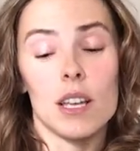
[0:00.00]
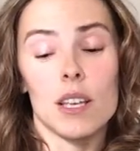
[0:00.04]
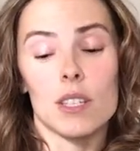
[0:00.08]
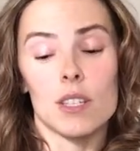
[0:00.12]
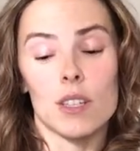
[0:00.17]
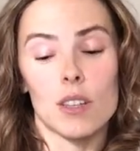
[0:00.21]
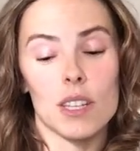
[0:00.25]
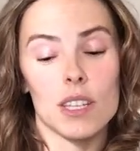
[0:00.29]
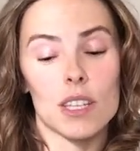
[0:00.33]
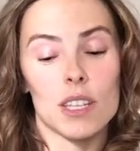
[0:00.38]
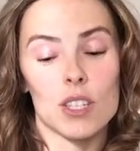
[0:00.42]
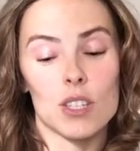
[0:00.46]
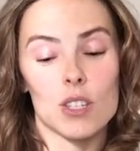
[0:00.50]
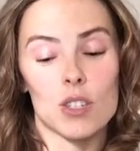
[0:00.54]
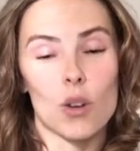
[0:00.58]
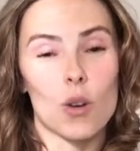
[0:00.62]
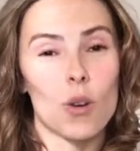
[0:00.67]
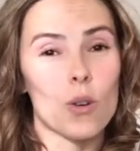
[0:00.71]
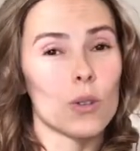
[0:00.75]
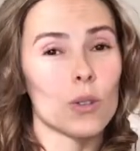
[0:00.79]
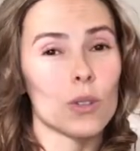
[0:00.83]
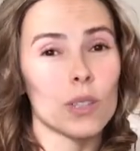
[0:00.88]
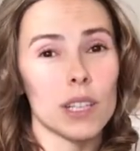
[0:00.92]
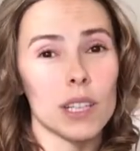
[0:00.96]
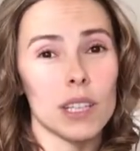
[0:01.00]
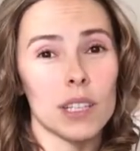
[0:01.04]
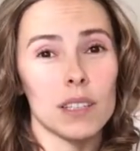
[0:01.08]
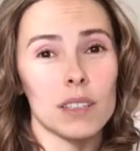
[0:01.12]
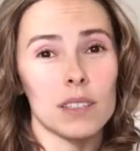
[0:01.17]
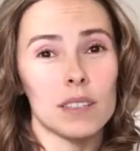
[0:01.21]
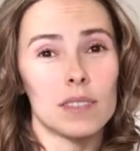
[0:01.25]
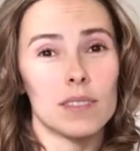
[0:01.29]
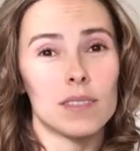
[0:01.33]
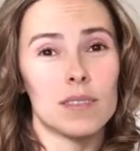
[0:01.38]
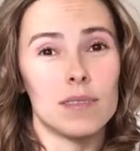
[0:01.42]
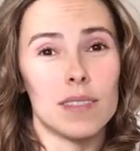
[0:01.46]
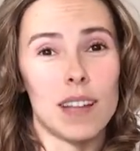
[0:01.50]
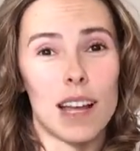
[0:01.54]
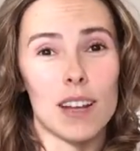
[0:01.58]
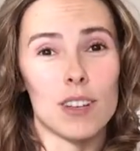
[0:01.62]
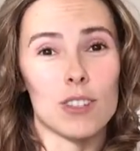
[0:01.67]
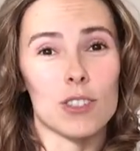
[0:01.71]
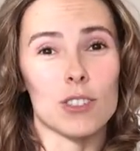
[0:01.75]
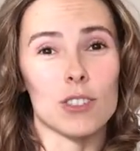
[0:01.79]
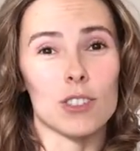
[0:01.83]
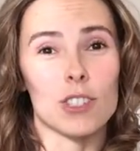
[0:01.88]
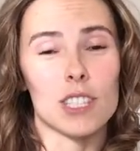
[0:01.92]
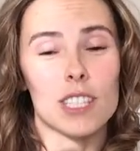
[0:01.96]
So this is totally
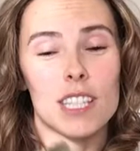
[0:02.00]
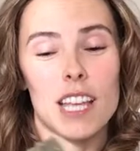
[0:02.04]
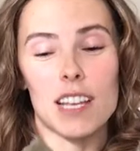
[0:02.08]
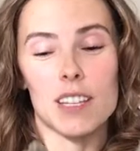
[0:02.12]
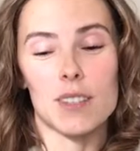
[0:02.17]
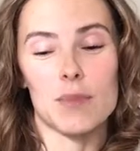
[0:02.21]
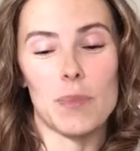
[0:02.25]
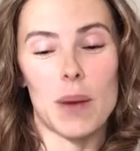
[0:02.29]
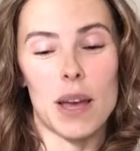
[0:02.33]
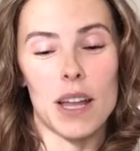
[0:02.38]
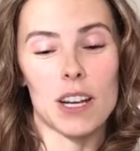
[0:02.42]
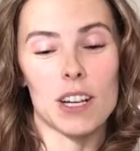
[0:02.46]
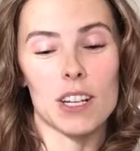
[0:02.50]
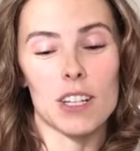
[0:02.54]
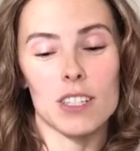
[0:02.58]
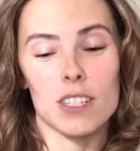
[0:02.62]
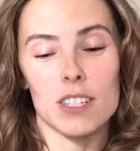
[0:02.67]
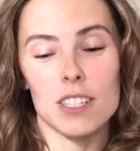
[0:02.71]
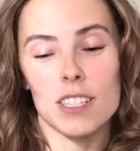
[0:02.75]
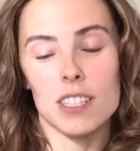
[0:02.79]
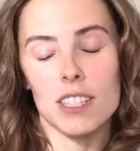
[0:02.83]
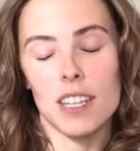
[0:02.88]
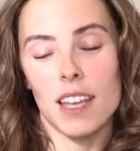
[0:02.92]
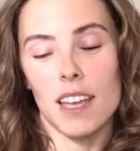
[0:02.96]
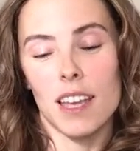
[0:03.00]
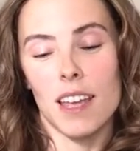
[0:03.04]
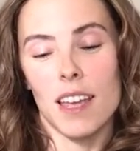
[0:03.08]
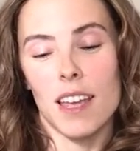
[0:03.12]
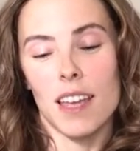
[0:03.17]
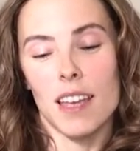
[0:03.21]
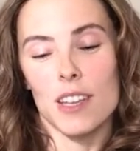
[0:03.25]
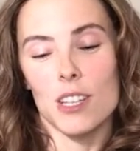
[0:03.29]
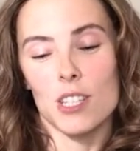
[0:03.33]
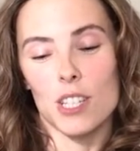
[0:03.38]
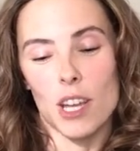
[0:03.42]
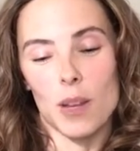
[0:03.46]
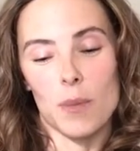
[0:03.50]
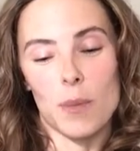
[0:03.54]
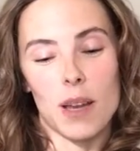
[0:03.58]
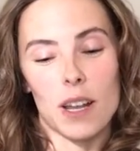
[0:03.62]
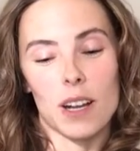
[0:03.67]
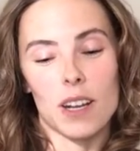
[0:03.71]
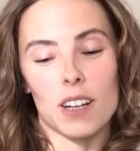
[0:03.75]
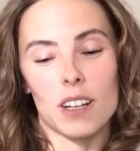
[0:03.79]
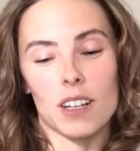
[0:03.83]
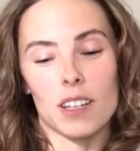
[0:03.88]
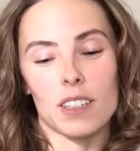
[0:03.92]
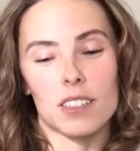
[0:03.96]
natural, just has butters, shea
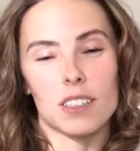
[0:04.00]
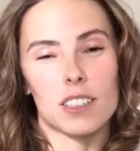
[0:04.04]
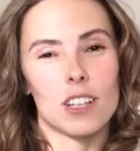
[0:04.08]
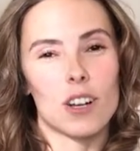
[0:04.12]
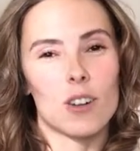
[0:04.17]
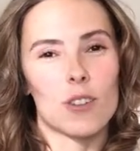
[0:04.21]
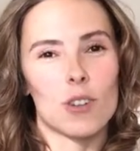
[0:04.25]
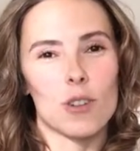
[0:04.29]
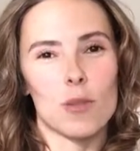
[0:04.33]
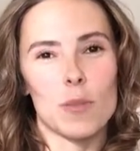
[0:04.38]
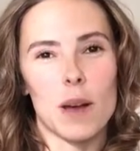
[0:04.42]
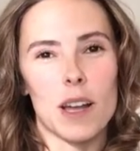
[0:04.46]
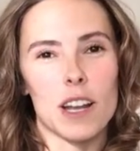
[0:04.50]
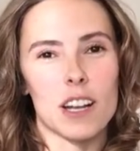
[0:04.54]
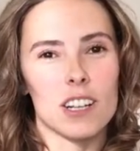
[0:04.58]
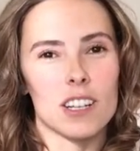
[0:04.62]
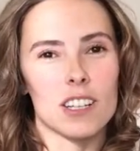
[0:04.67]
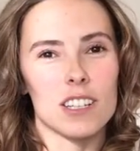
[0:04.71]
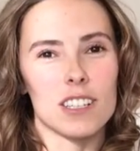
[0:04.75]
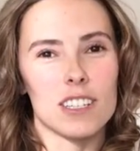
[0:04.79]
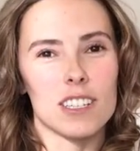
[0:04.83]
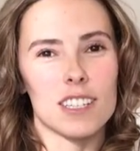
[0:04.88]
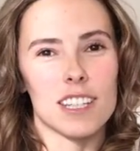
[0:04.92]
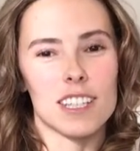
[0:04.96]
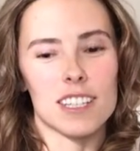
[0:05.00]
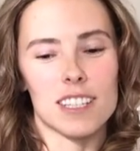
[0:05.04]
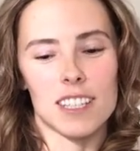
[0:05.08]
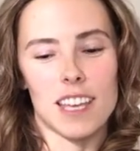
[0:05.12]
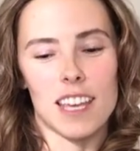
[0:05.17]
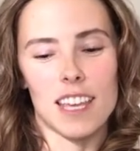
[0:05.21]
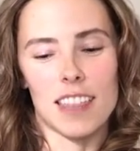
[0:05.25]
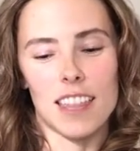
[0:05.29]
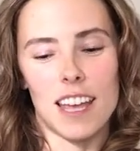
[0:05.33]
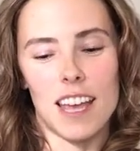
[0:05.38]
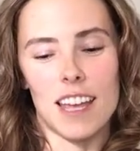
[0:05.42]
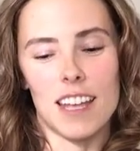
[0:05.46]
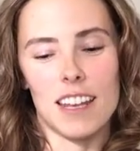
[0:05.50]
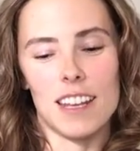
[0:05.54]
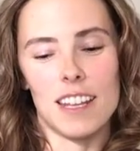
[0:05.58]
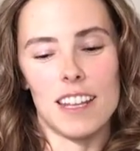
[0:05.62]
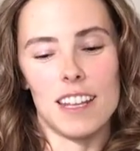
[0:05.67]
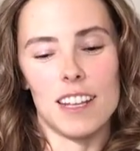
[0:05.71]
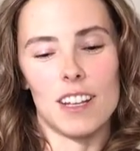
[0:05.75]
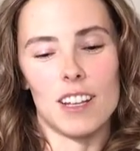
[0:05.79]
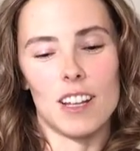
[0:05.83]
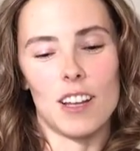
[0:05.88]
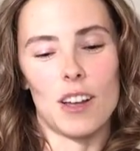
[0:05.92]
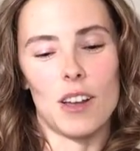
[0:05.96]
butter, cocoa butters, things like that in
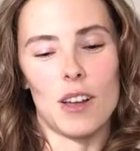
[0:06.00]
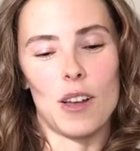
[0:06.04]
it,